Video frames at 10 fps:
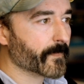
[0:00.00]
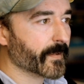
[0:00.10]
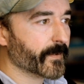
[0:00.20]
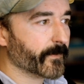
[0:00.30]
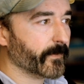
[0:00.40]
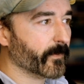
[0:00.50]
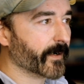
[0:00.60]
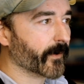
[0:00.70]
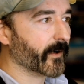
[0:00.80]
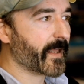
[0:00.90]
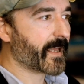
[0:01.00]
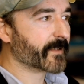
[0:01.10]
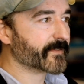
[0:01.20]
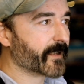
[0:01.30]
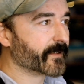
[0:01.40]
We want our
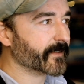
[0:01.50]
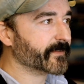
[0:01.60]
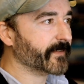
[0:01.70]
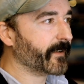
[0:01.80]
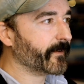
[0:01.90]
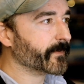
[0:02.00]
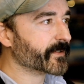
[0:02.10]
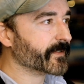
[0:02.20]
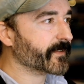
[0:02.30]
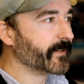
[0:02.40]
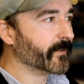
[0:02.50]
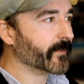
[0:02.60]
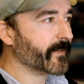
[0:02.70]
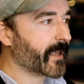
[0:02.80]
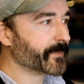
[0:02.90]
x-axis data, which is here the
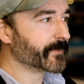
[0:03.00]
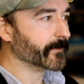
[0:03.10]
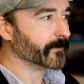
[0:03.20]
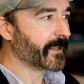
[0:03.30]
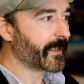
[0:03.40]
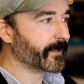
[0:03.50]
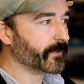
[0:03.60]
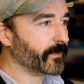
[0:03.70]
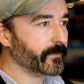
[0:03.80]
absolute latitude.